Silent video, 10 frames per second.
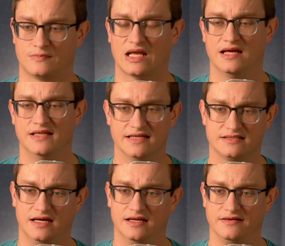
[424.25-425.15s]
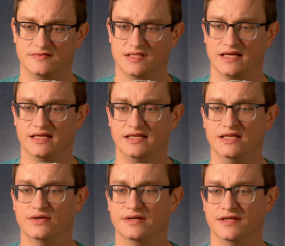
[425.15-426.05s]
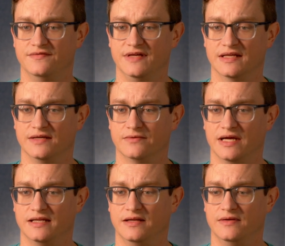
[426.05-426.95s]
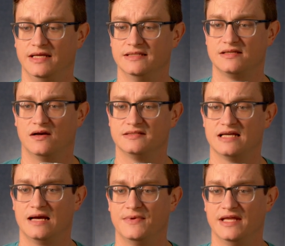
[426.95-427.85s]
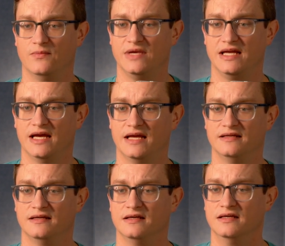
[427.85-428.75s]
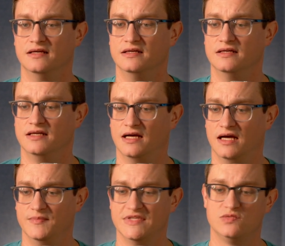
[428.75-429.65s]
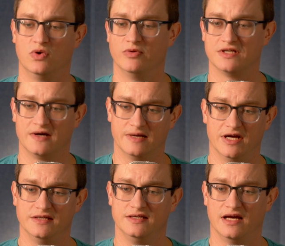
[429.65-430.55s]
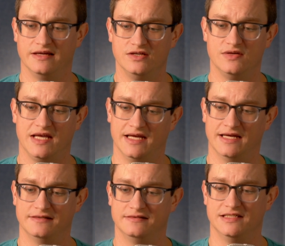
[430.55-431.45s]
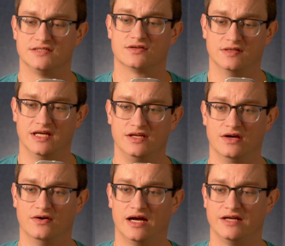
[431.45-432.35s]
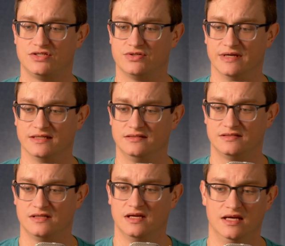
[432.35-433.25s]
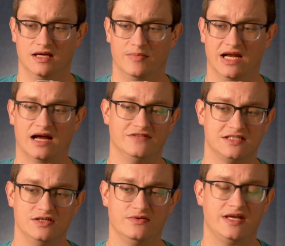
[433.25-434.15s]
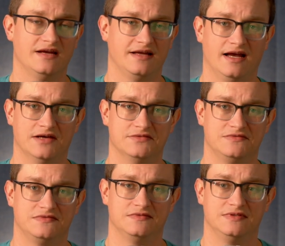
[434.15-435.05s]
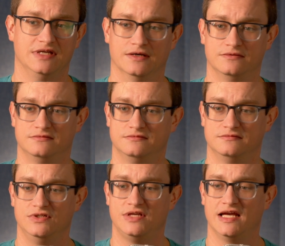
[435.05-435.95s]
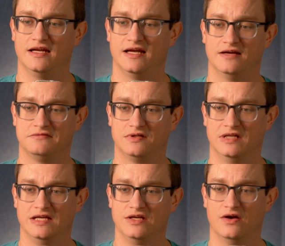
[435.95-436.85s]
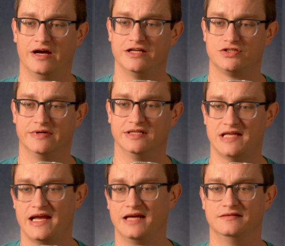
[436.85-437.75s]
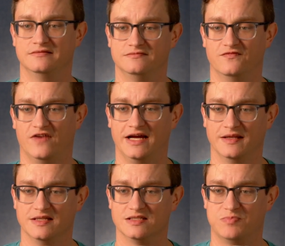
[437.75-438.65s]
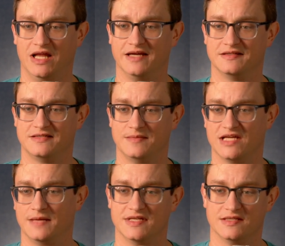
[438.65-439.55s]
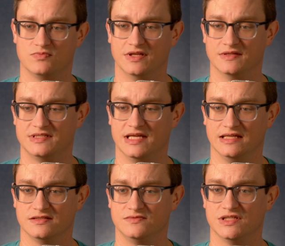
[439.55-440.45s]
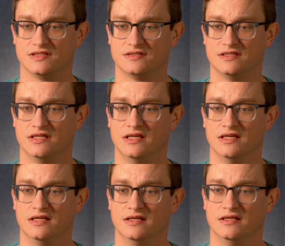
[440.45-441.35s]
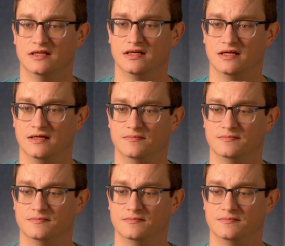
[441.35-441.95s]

And that's kind of gives it like an eerie feeling, right? And on top of that, we get, this is where we're talking about, like these are Colegno high strings, but obviously you can't have Colegno high strings and violins playing at the same time. So that's one of those things of just, right?